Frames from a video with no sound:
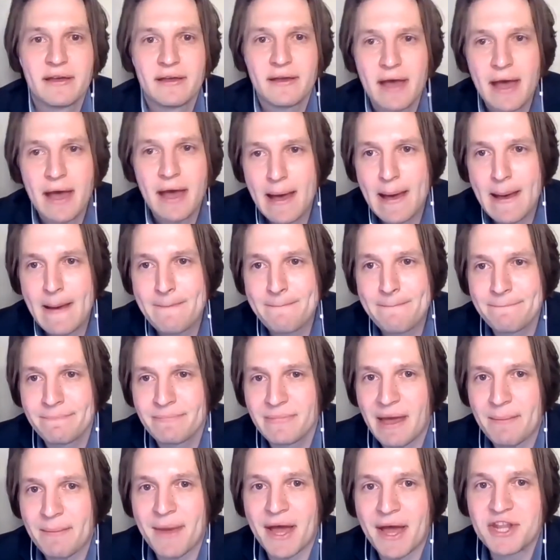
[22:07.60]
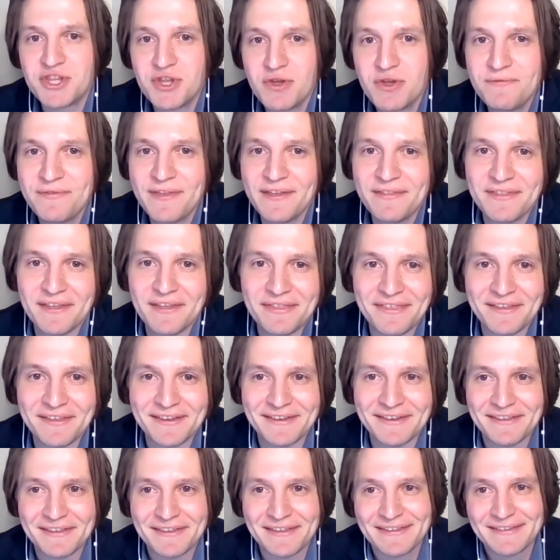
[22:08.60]
Um, I mean, I do think that
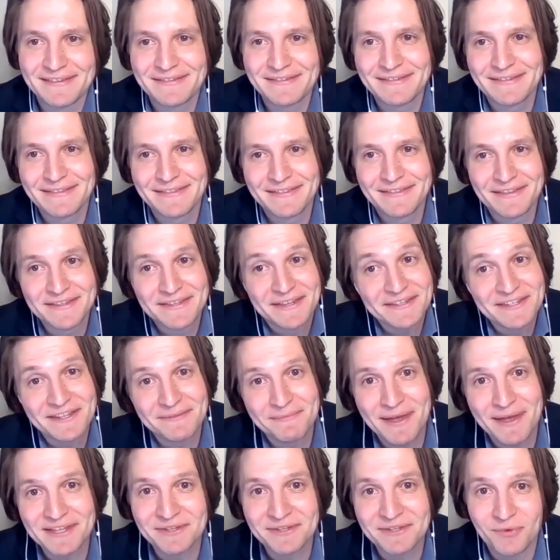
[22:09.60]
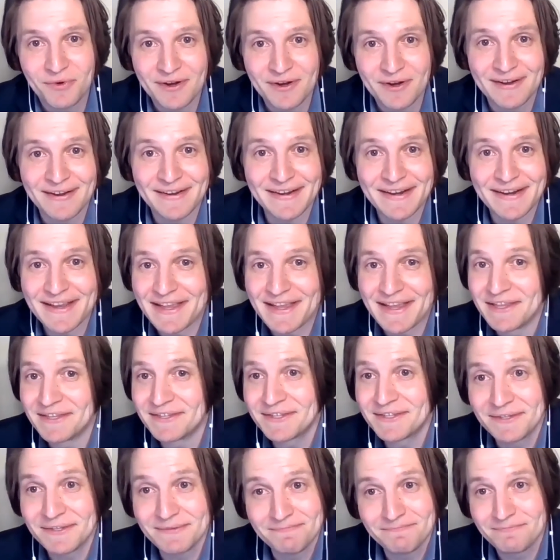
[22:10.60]
the the system, as it were,
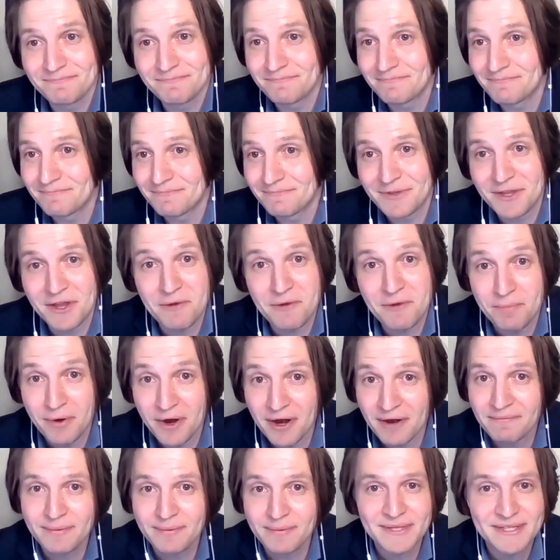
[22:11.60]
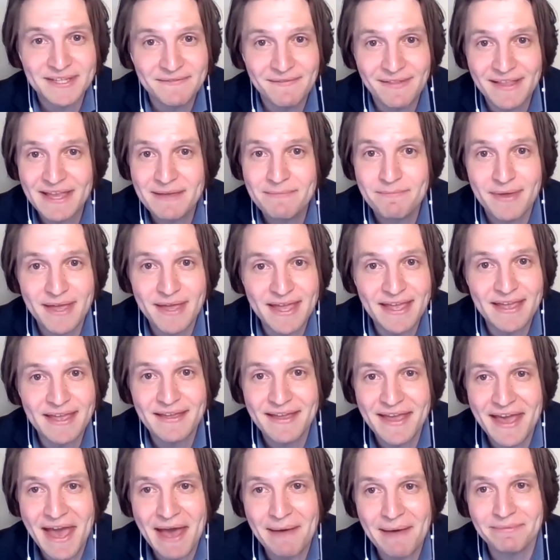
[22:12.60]
is you know purposely being
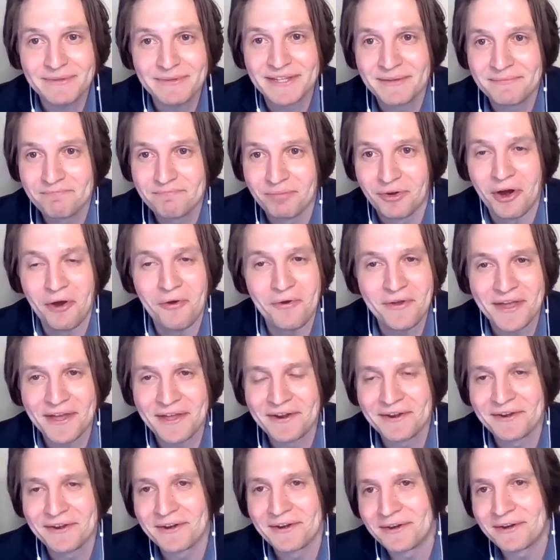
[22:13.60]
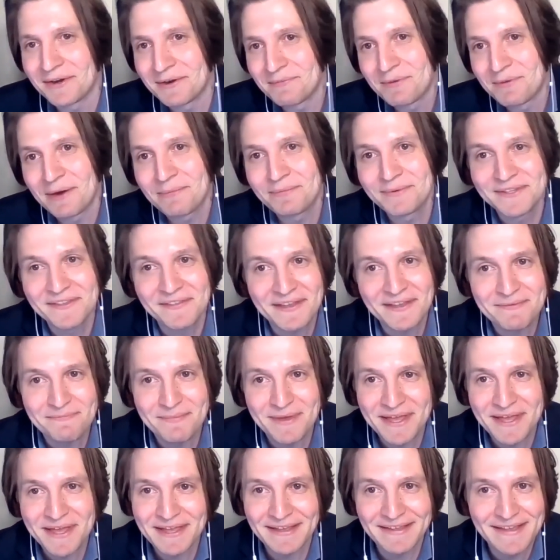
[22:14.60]
kept broken or, or purposely
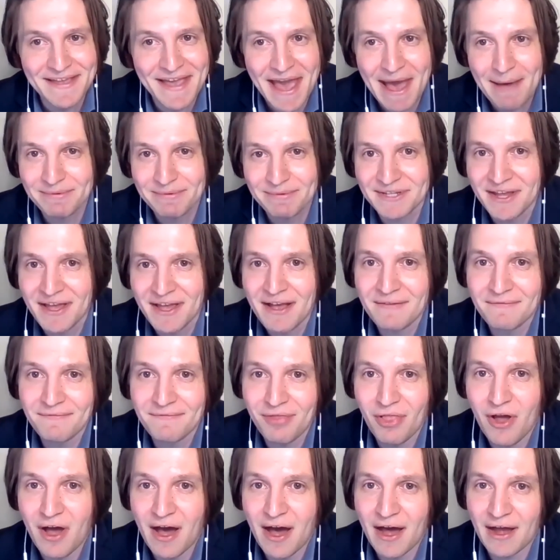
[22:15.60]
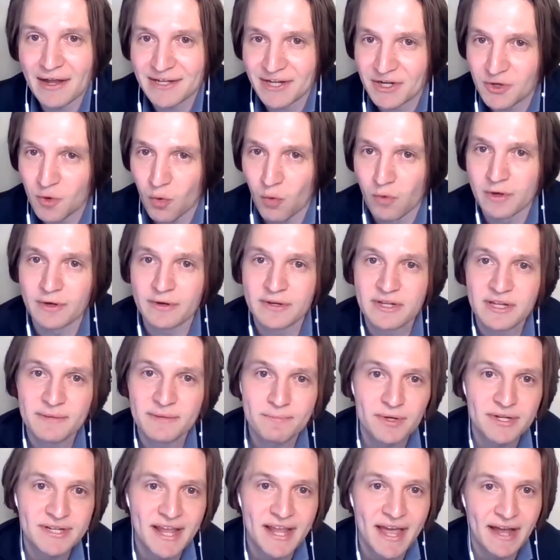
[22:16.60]
being kept flawed in order to
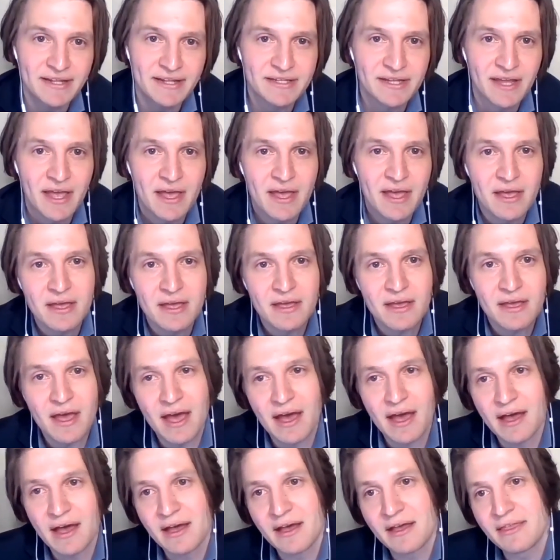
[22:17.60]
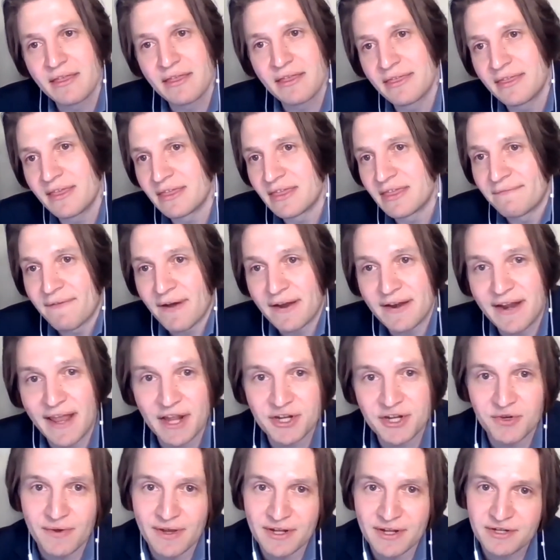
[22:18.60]
protect uh, the
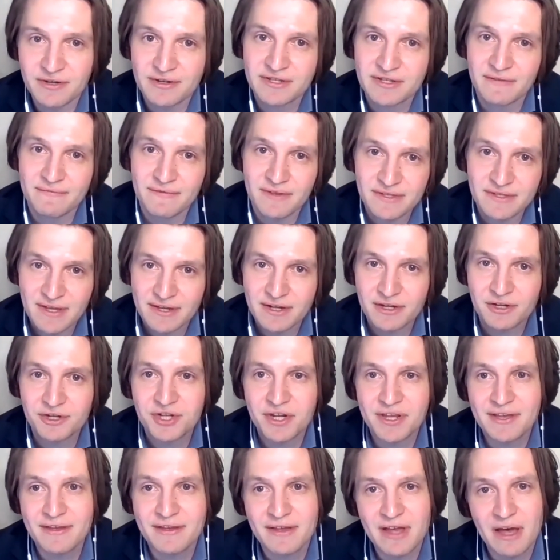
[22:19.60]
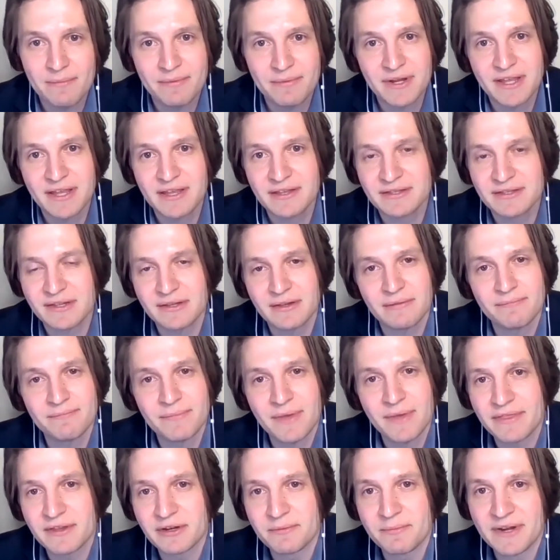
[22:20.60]
financial interests of these energy companies um,
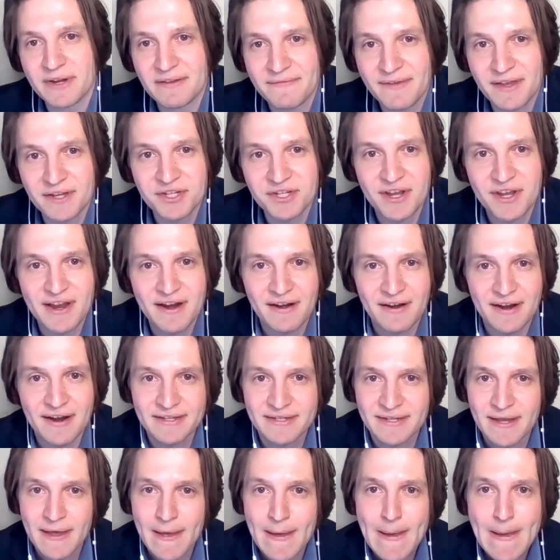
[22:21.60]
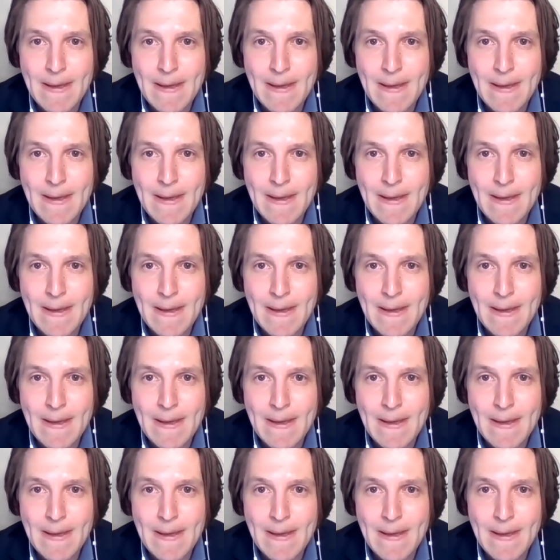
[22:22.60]
and their beneficiaries.